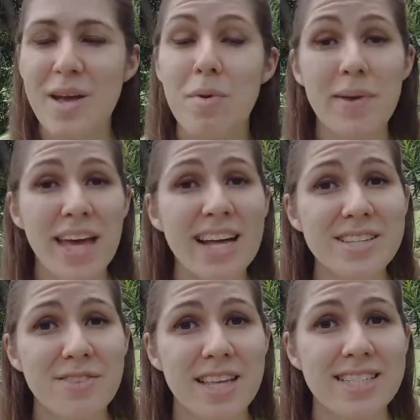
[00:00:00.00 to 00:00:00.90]
But because
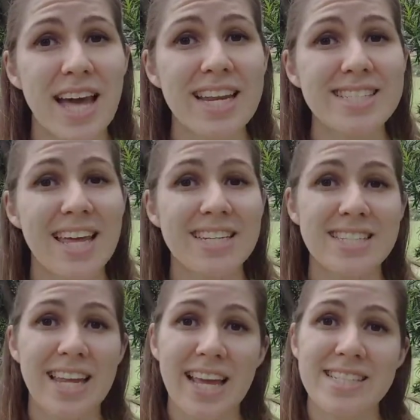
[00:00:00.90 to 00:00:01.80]
of this, I decided
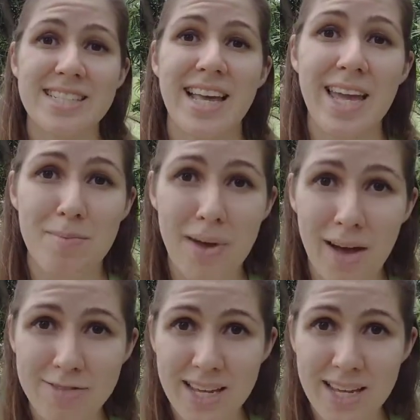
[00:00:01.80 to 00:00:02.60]
to take a second MAF